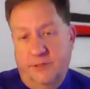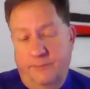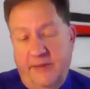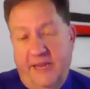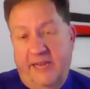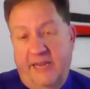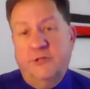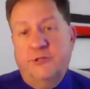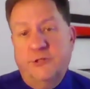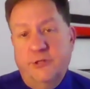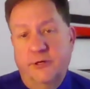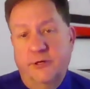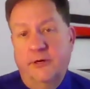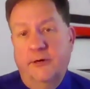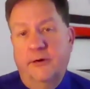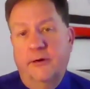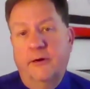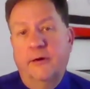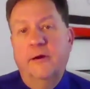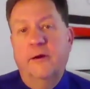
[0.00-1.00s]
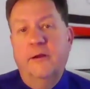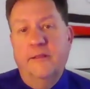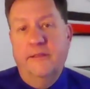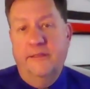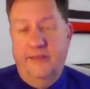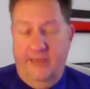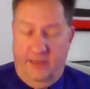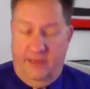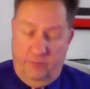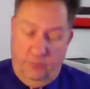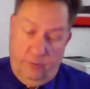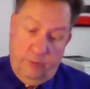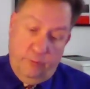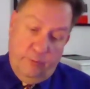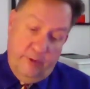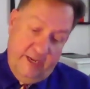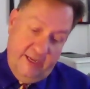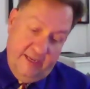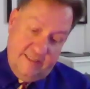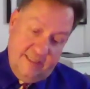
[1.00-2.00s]
to make sure that
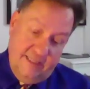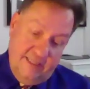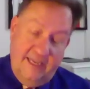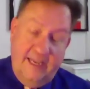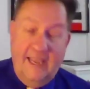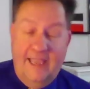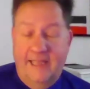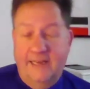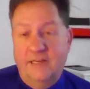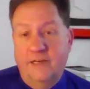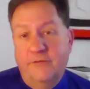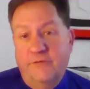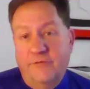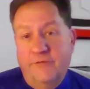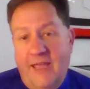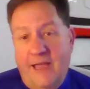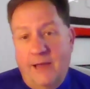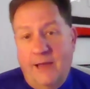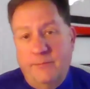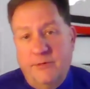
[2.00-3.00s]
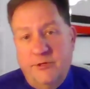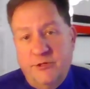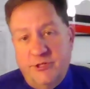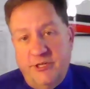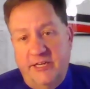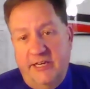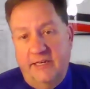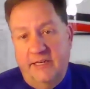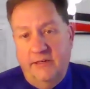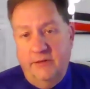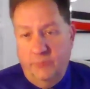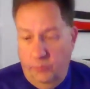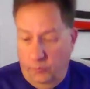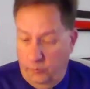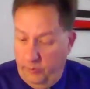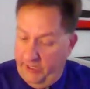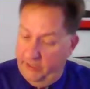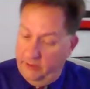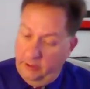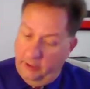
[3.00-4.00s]
when we get to the end of that machine,
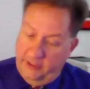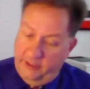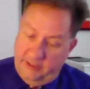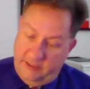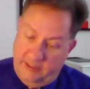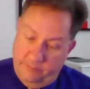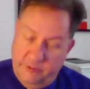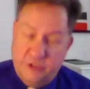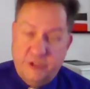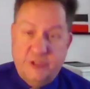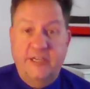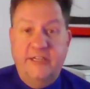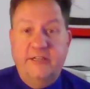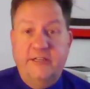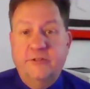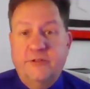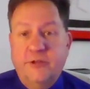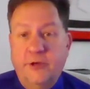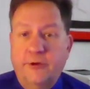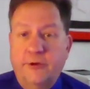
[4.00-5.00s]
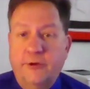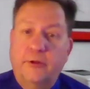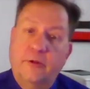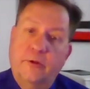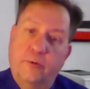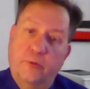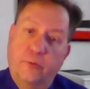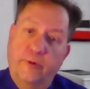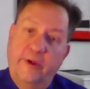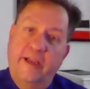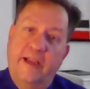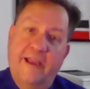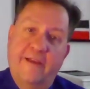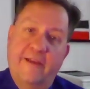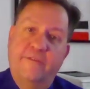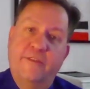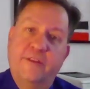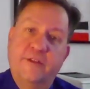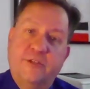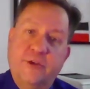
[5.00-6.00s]
we look at the machine total. We
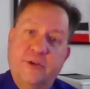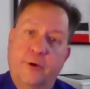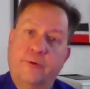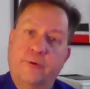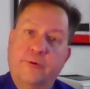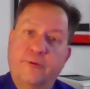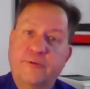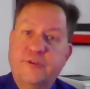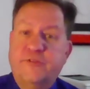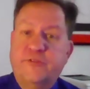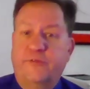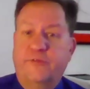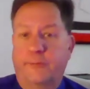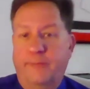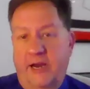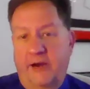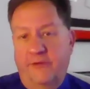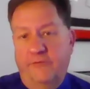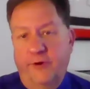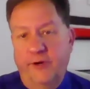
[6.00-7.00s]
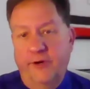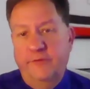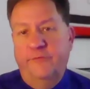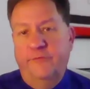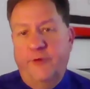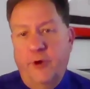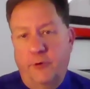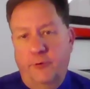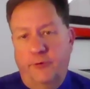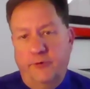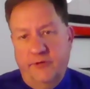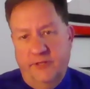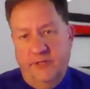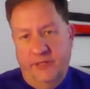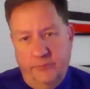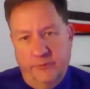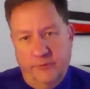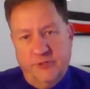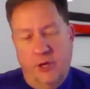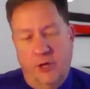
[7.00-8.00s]
have the totals from every vote
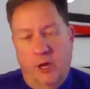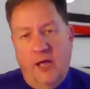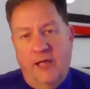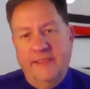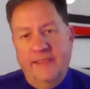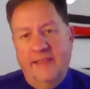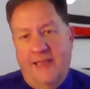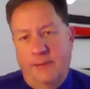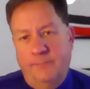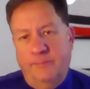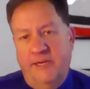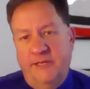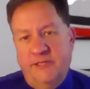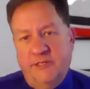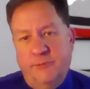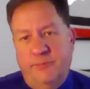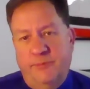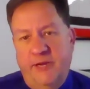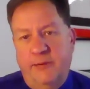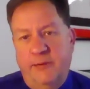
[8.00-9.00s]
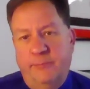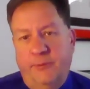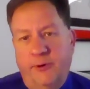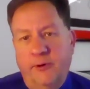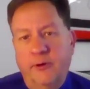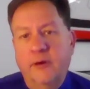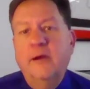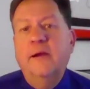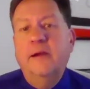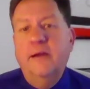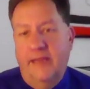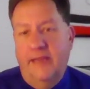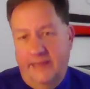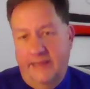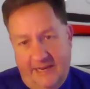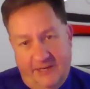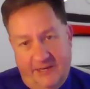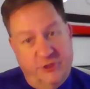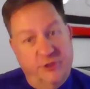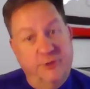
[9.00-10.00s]
that was on that piece of paper,
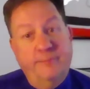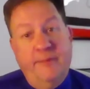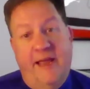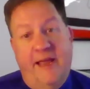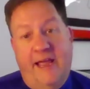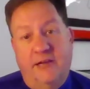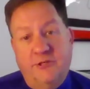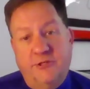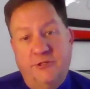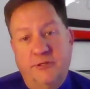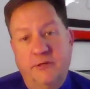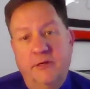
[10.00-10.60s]
and they should match.